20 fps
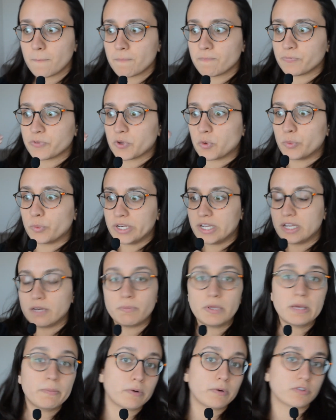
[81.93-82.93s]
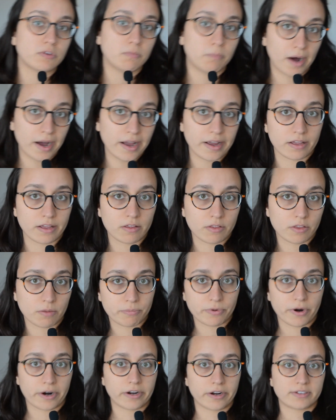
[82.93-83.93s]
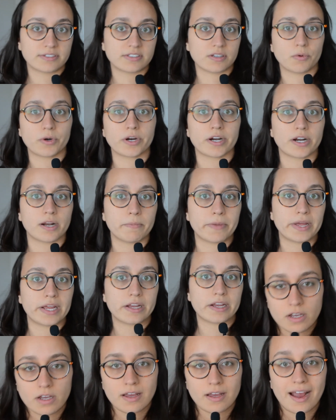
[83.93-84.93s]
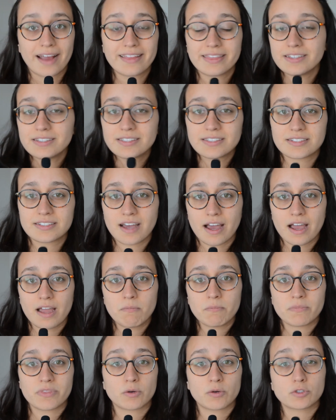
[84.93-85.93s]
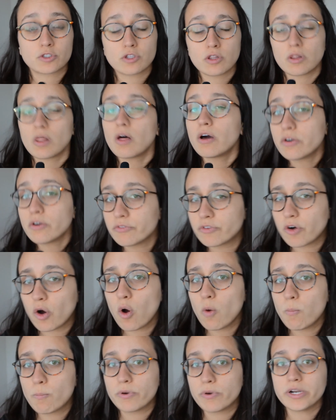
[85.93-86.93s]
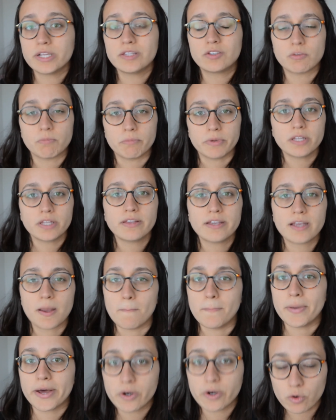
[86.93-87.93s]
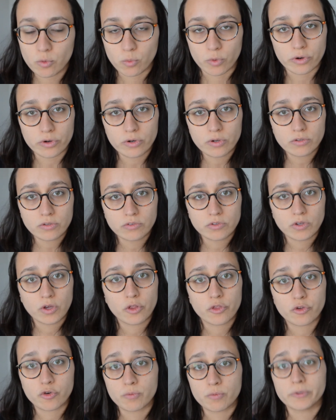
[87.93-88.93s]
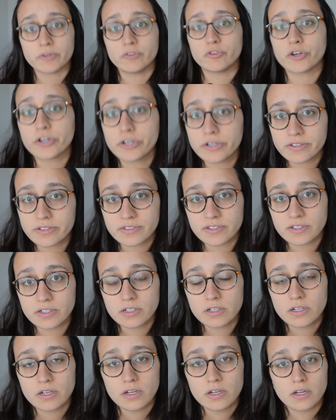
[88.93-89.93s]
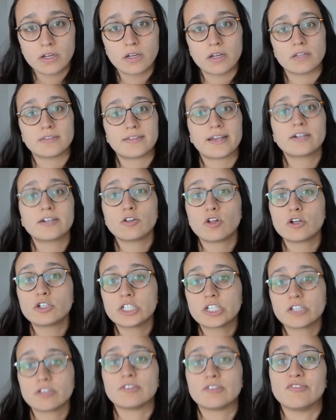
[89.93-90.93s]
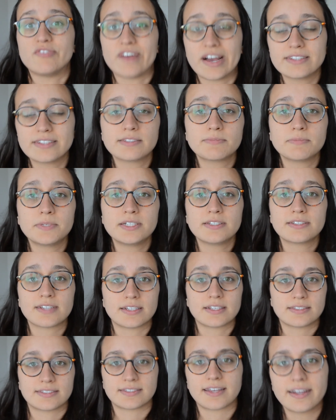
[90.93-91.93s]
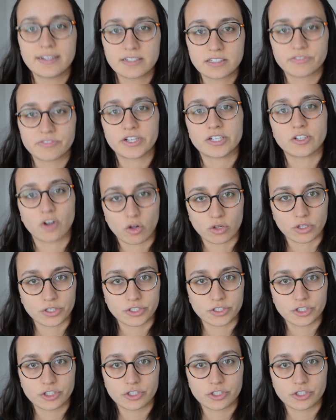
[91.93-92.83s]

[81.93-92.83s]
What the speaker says: we need people to buy the products that we're gonna make. At this time, there was a lot of hope put into building a better world through modernity, technological advancement, and scientific knowledge.